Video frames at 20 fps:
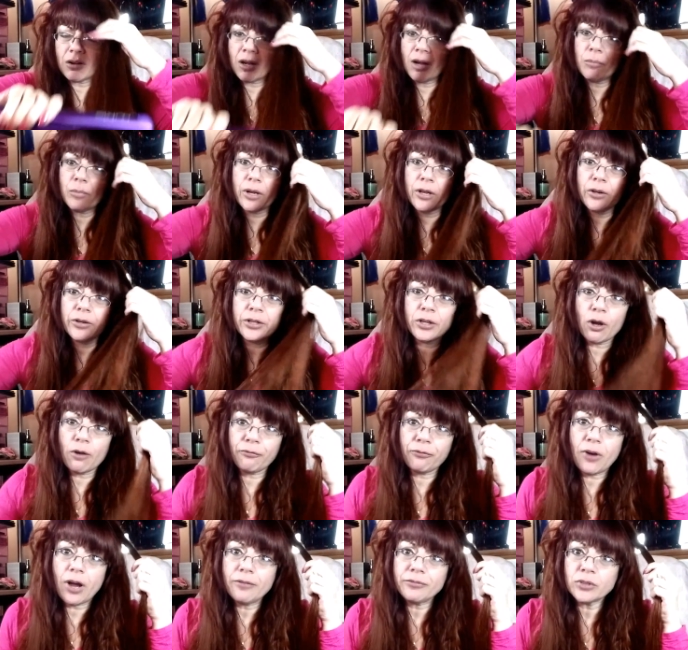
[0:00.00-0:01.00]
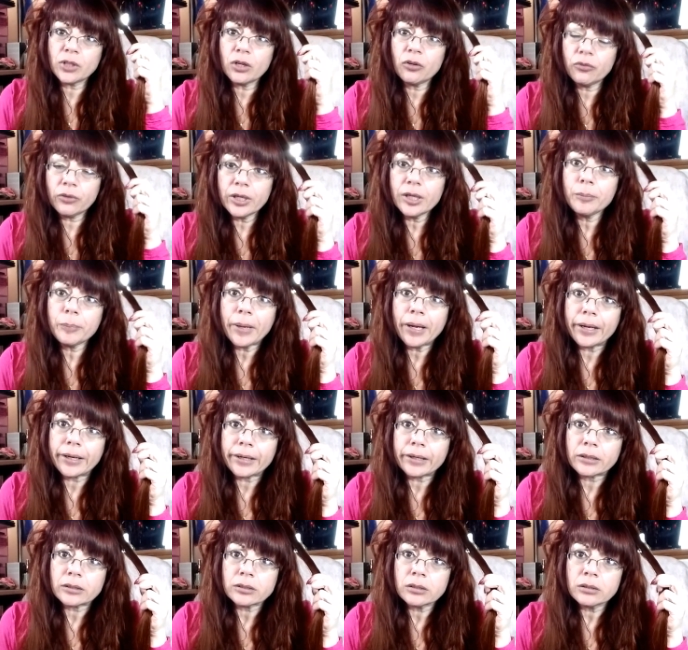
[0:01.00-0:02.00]
come I only got a $5
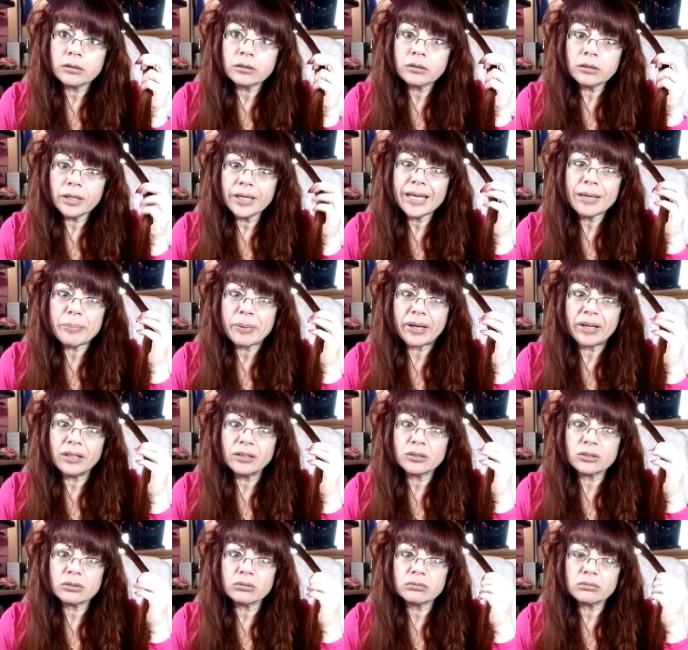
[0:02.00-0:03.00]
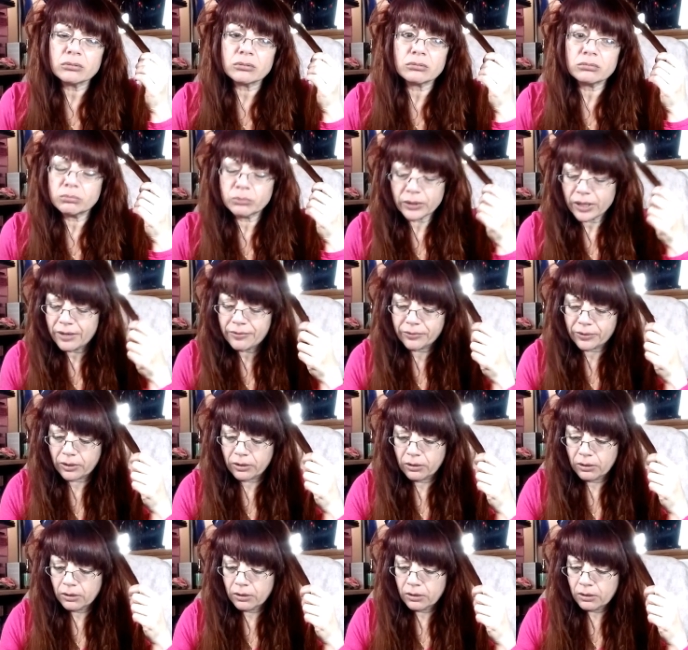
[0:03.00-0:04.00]
rebate or
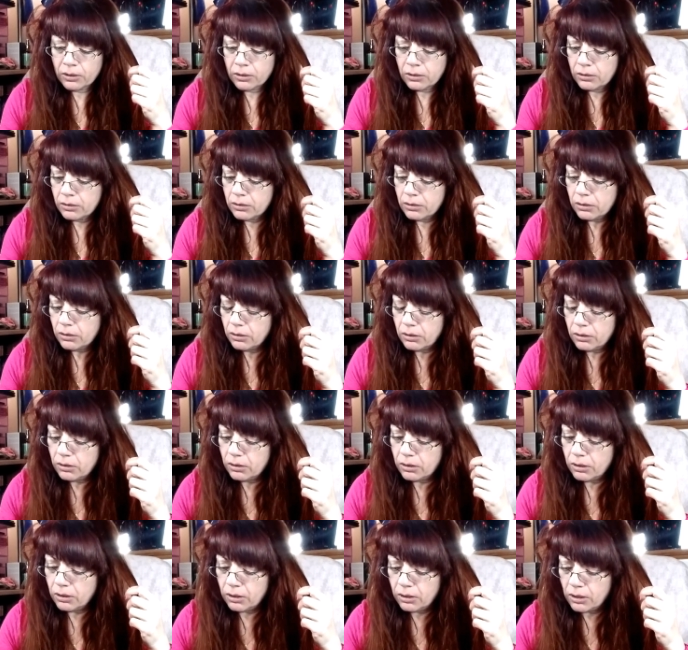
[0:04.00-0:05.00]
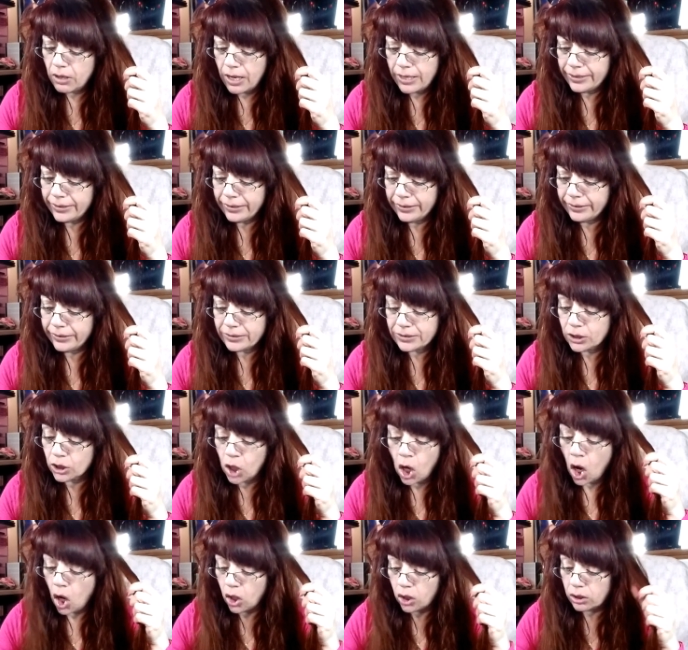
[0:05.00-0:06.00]
whatever? I think it's a
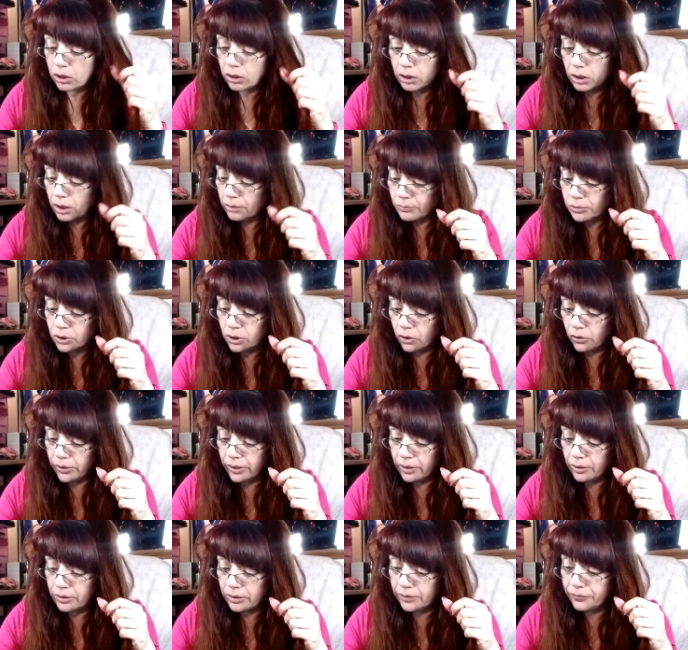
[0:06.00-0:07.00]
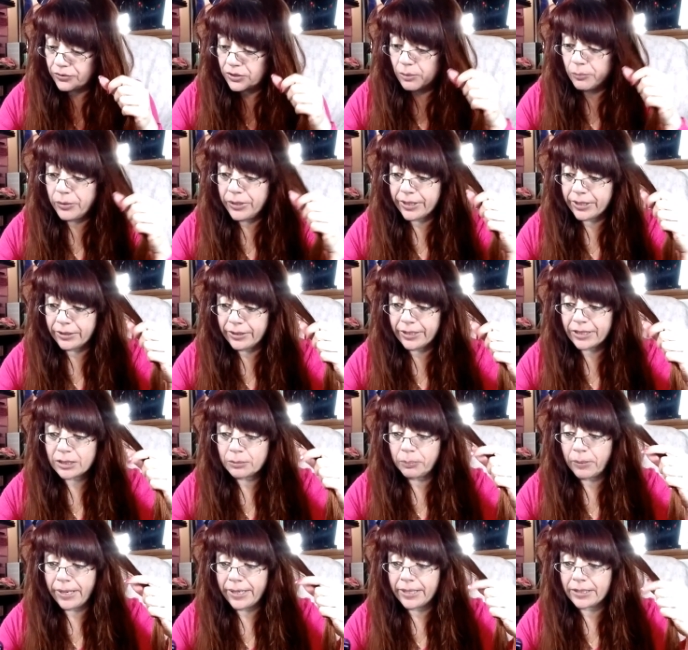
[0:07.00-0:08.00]
con. I'm sorry. If somebody can
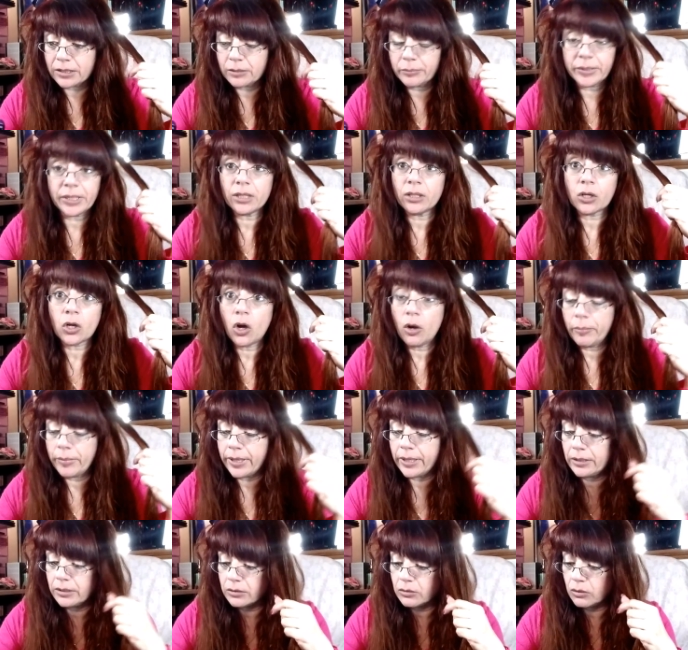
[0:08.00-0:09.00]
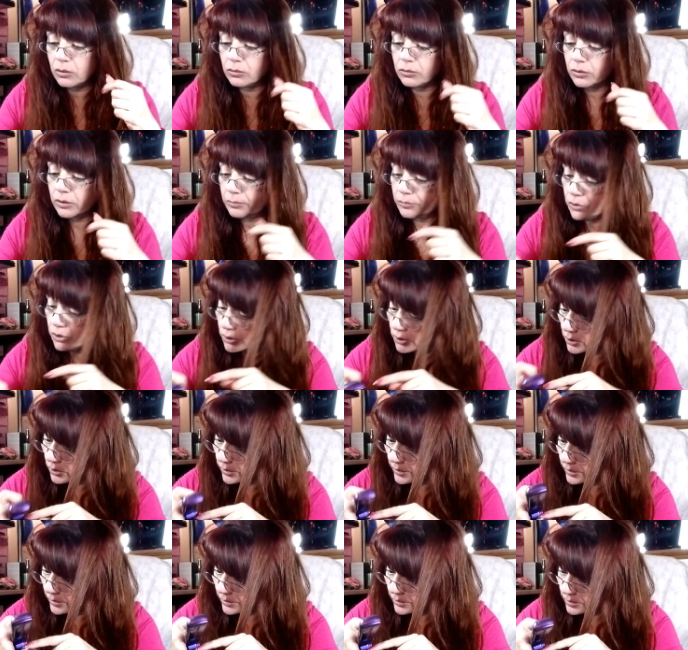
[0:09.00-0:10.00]
explain it to me in the comments, hold on, I'm just
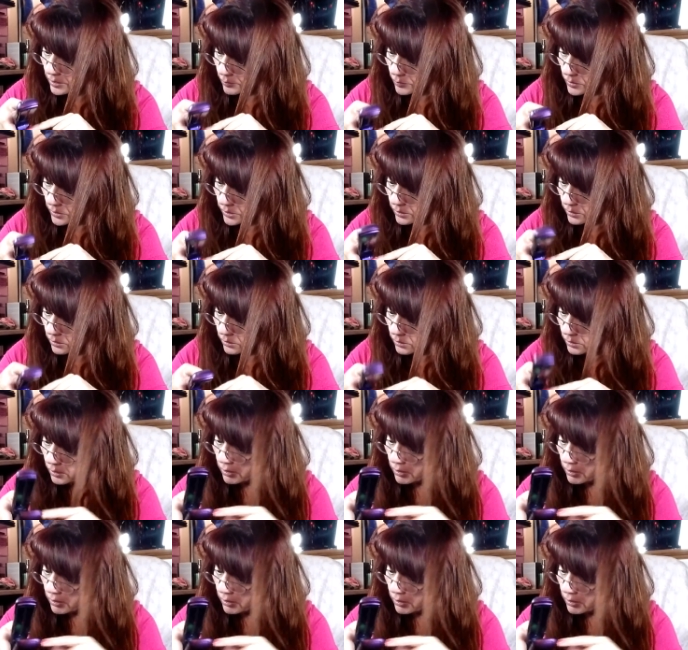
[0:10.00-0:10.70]
turning this up a little.